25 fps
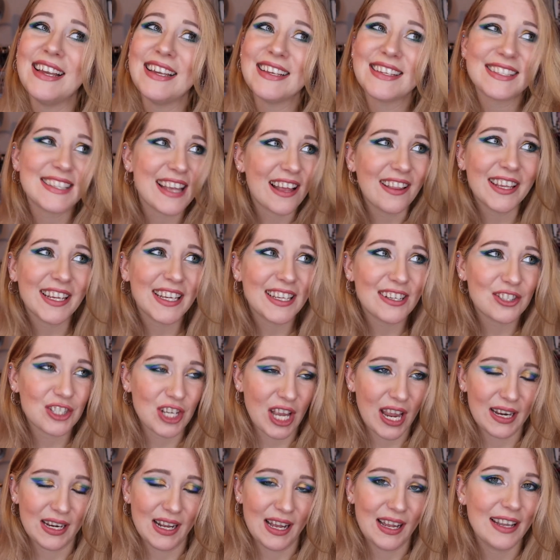selling in
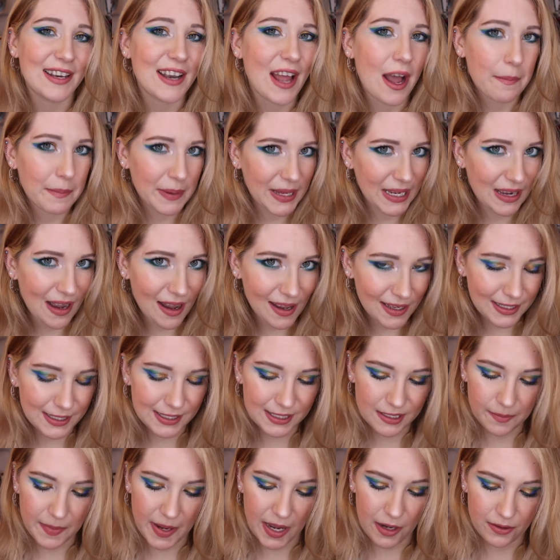China and not being
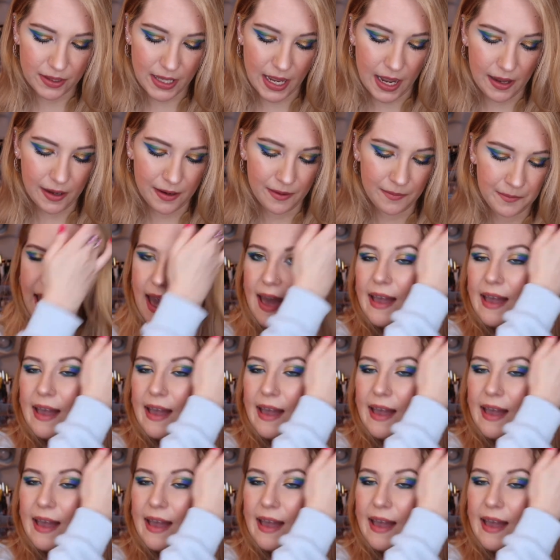honest about that.